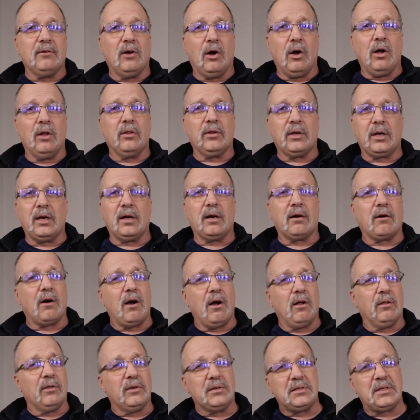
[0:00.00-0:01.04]
all the gear
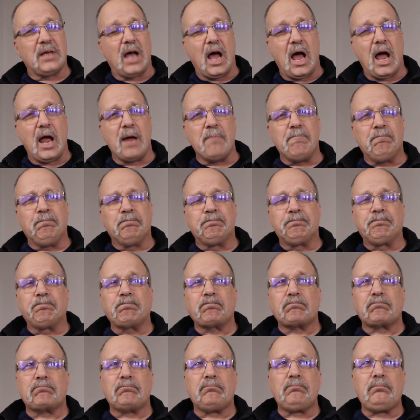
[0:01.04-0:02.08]
all the time.
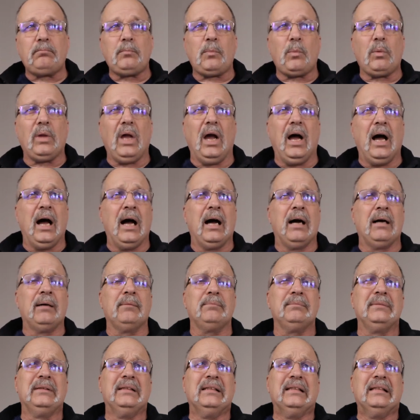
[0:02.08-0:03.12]

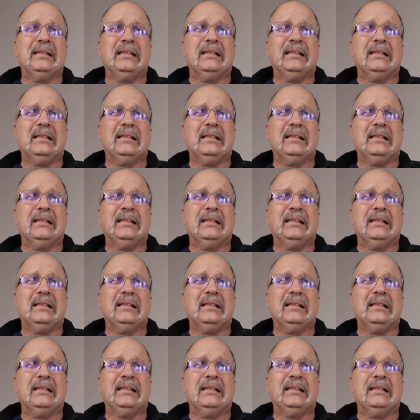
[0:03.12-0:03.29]
But